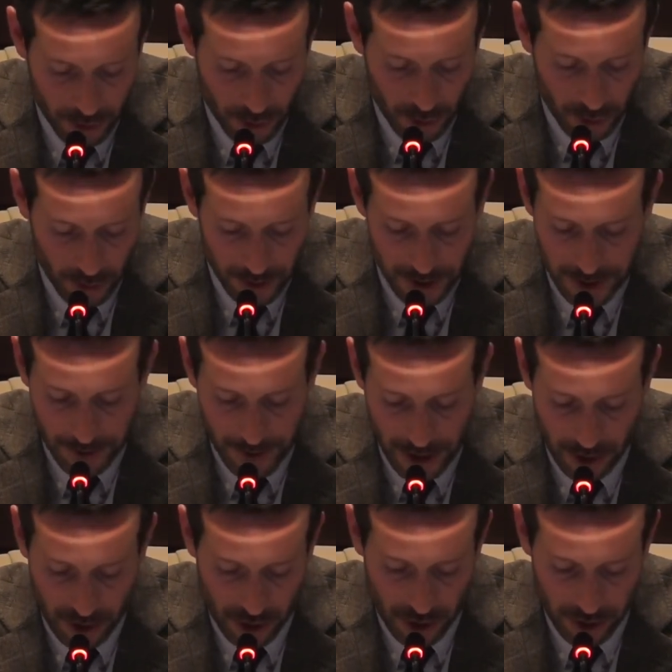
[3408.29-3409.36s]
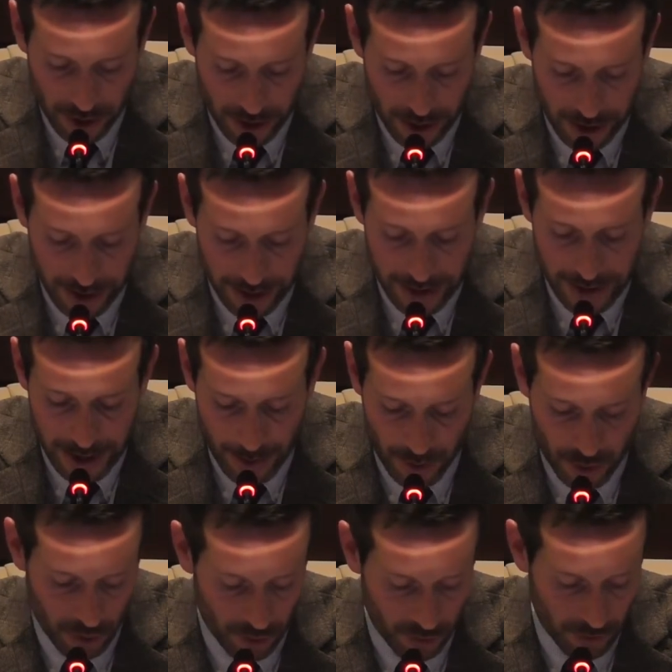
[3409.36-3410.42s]
2 is mentioning an
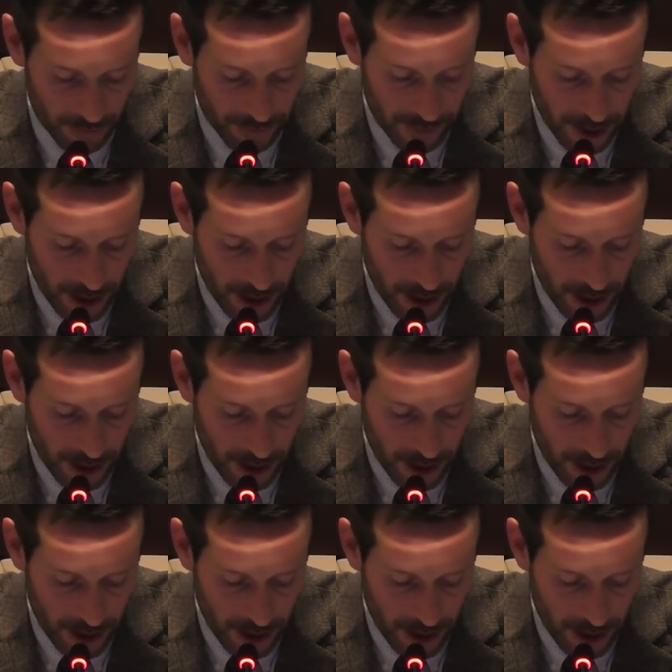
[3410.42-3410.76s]
exception.